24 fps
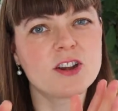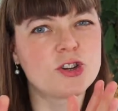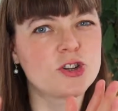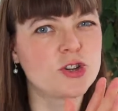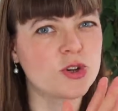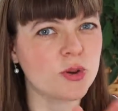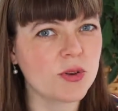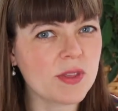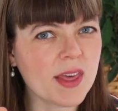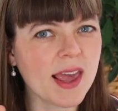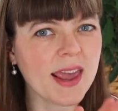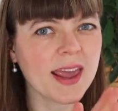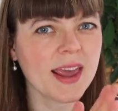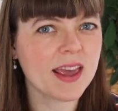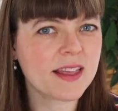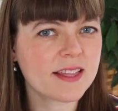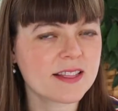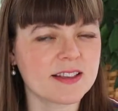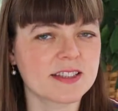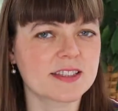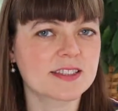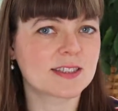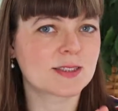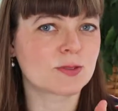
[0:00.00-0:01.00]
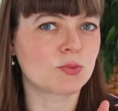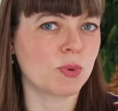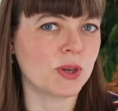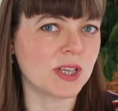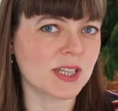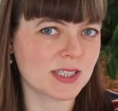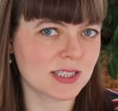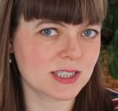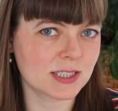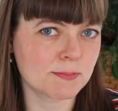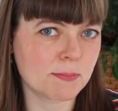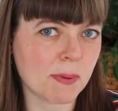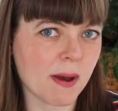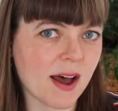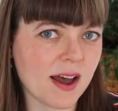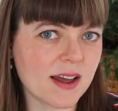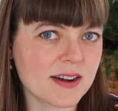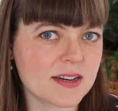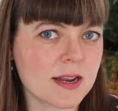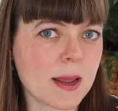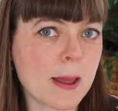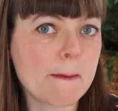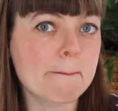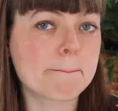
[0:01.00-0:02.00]
do they hit the sweet
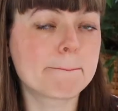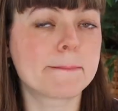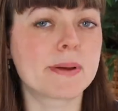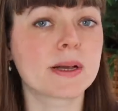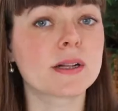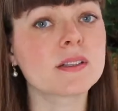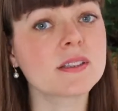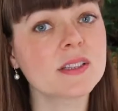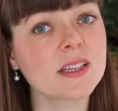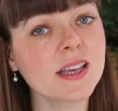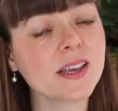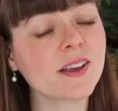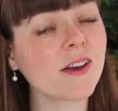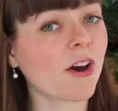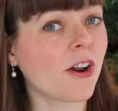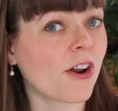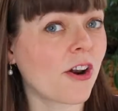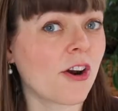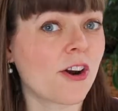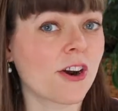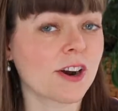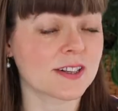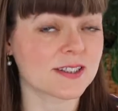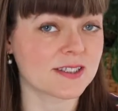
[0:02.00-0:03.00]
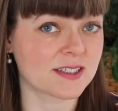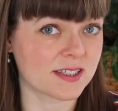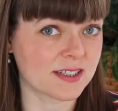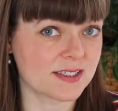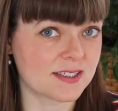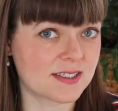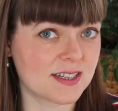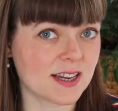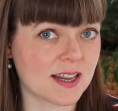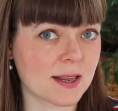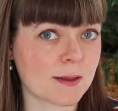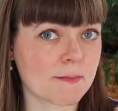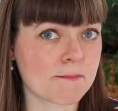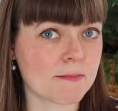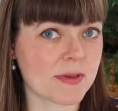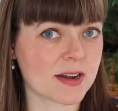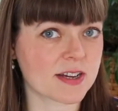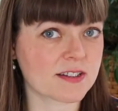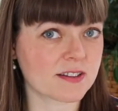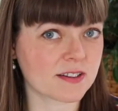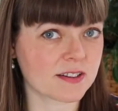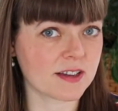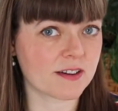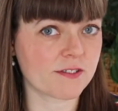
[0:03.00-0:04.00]
spot building on our existing
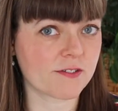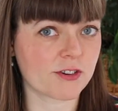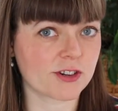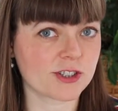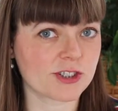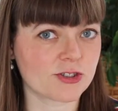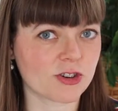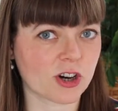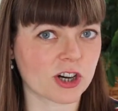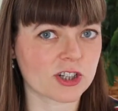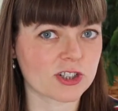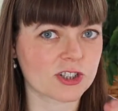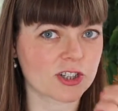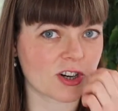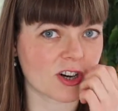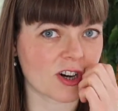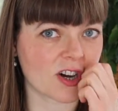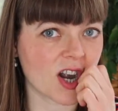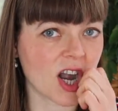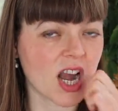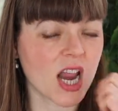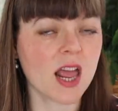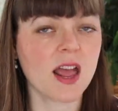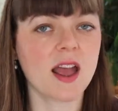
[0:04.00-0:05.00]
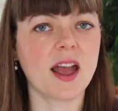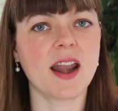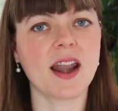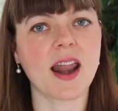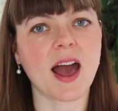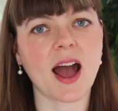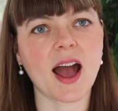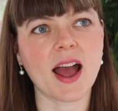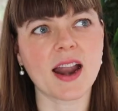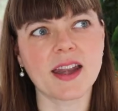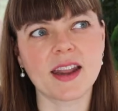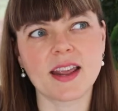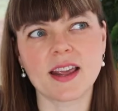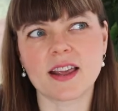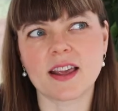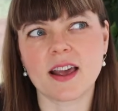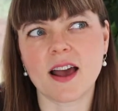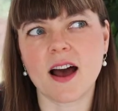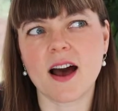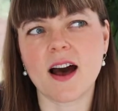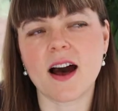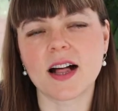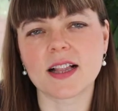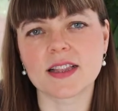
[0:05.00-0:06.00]
mental infrastructure and
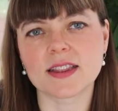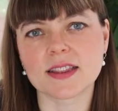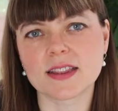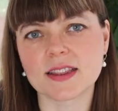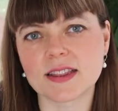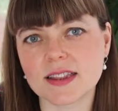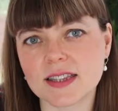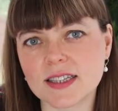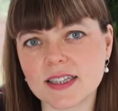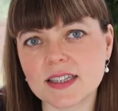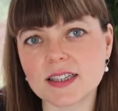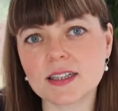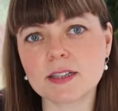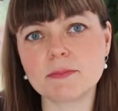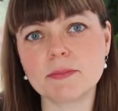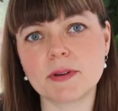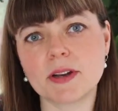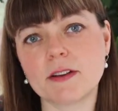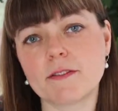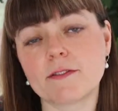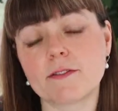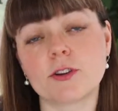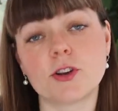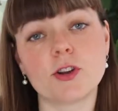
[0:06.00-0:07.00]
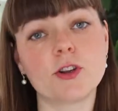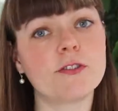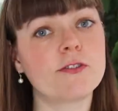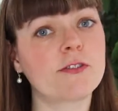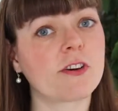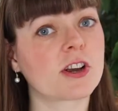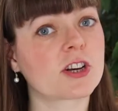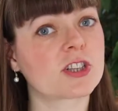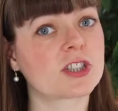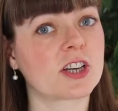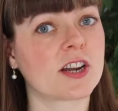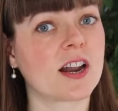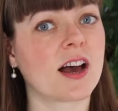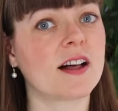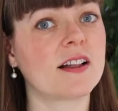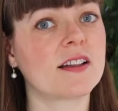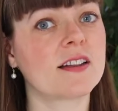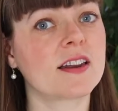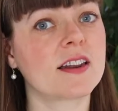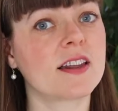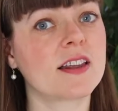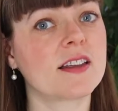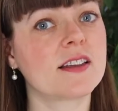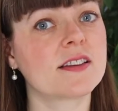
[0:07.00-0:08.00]
adding a little bit of new
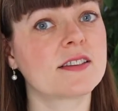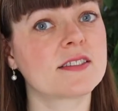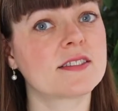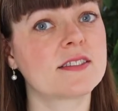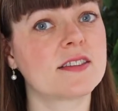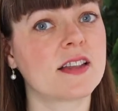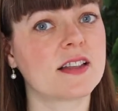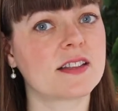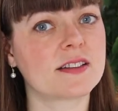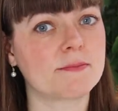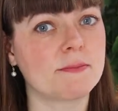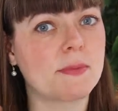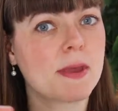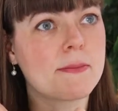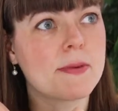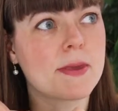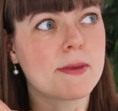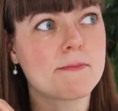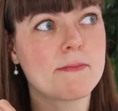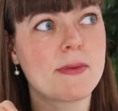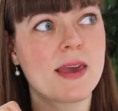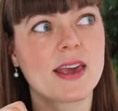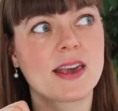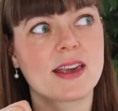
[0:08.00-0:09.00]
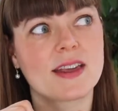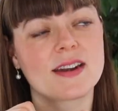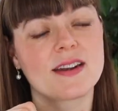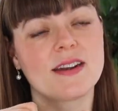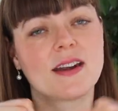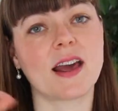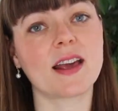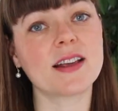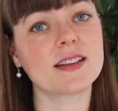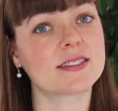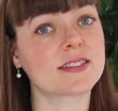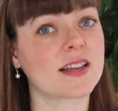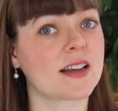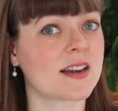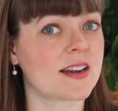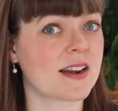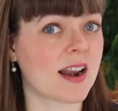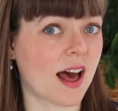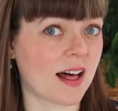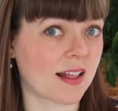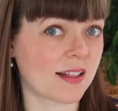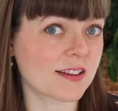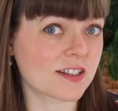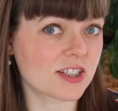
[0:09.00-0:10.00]
functionalities that maybe make nice
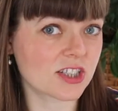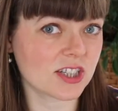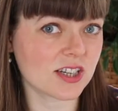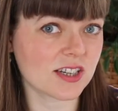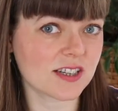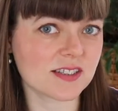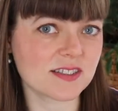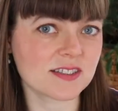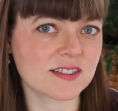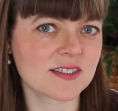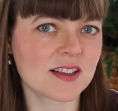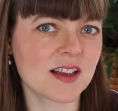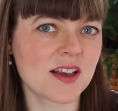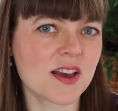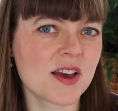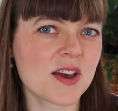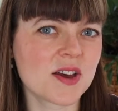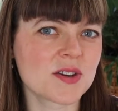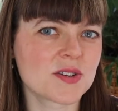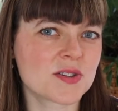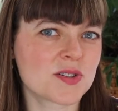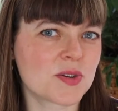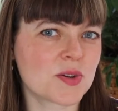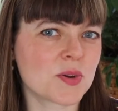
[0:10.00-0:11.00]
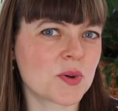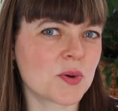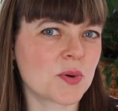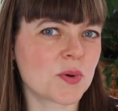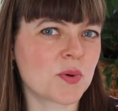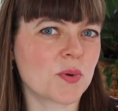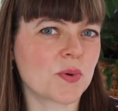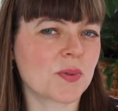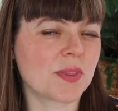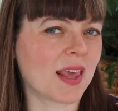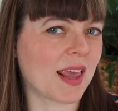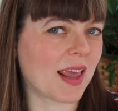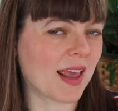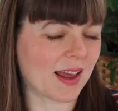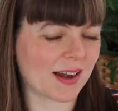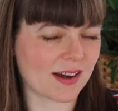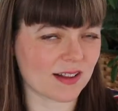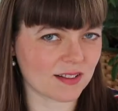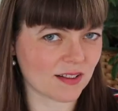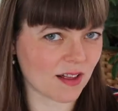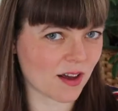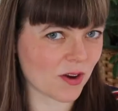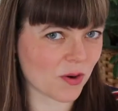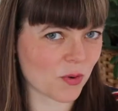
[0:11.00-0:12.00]
analogies to the
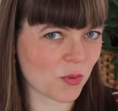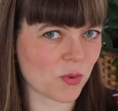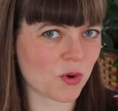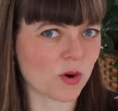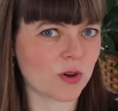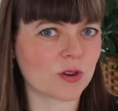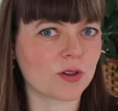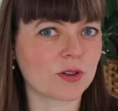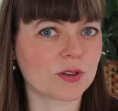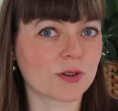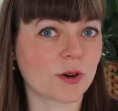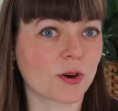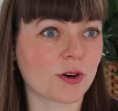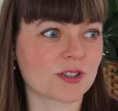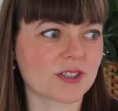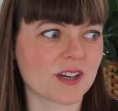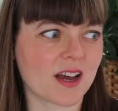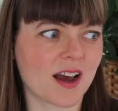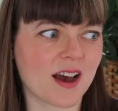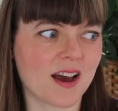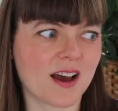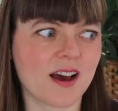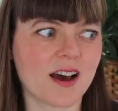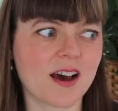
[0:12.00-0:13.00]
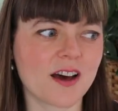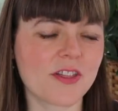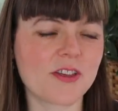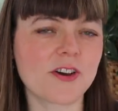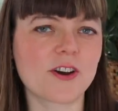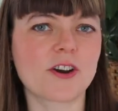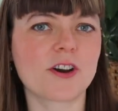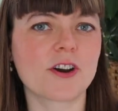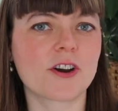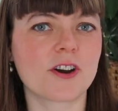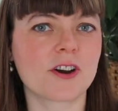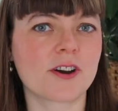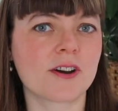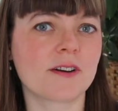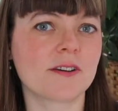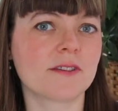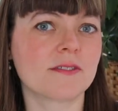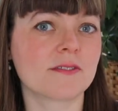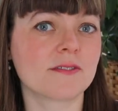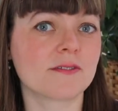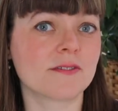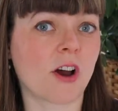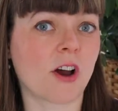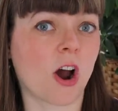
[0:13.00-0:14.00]
analog world or to
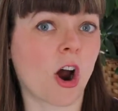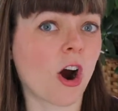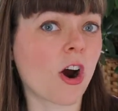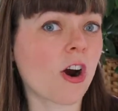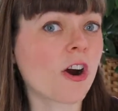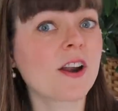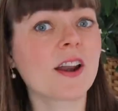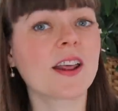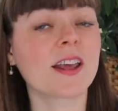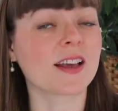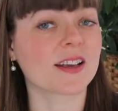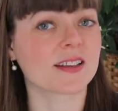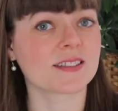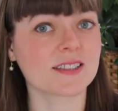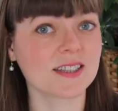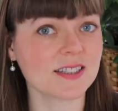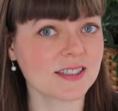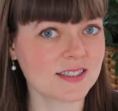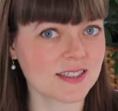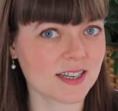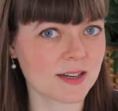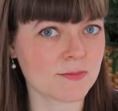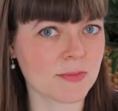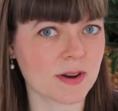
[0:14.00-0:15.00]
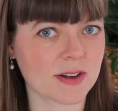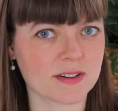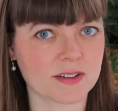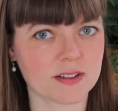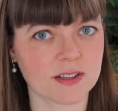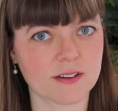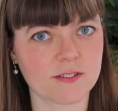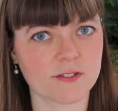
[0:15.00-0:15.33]
other already existing mental